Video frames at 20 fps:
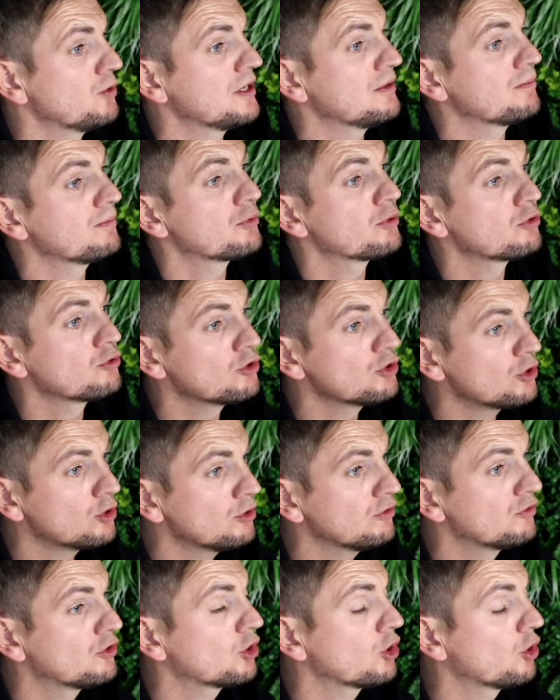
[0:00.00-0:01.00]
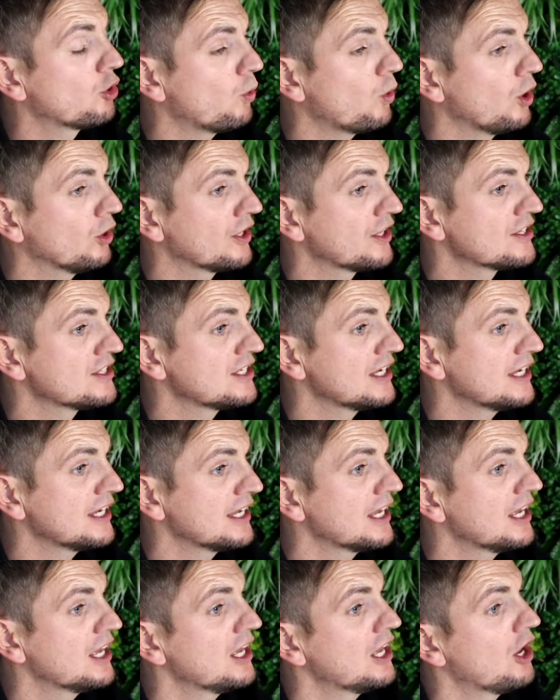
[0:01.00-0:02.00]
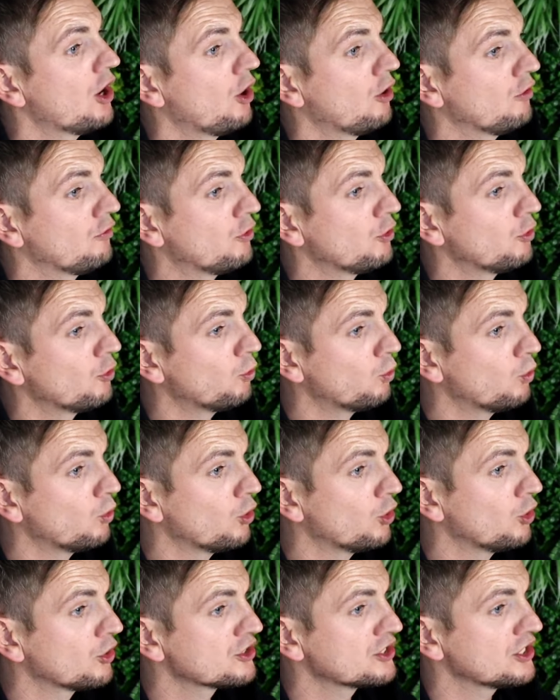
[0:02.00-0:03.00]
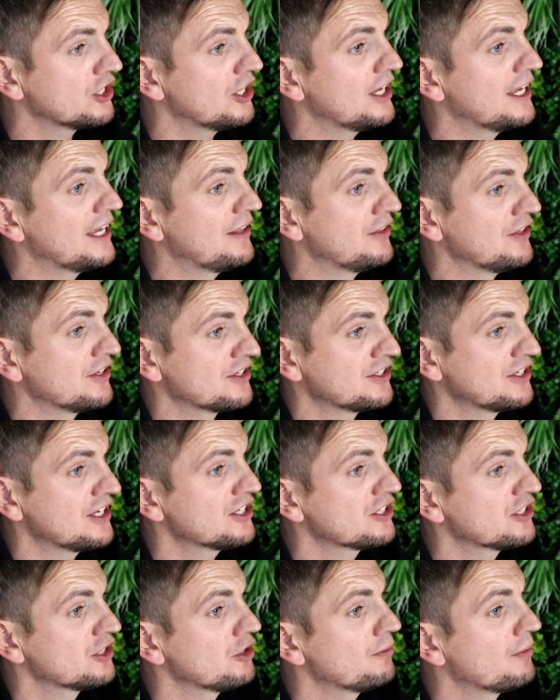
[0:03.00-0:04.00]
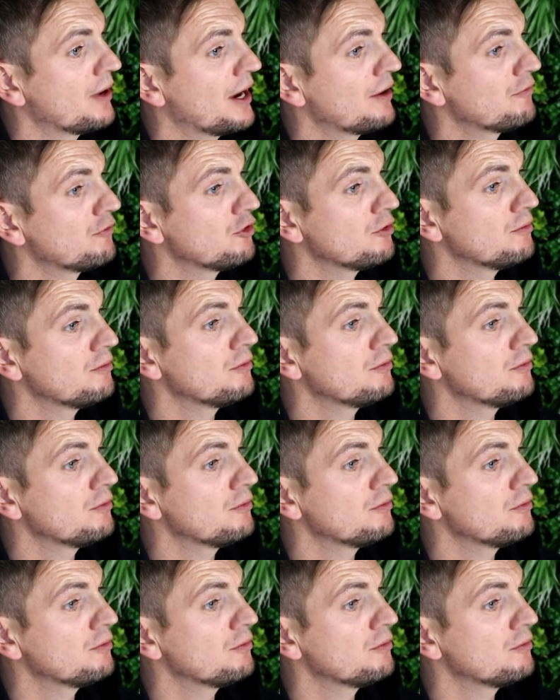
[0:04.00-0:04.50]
to improve the quality of the water in the system and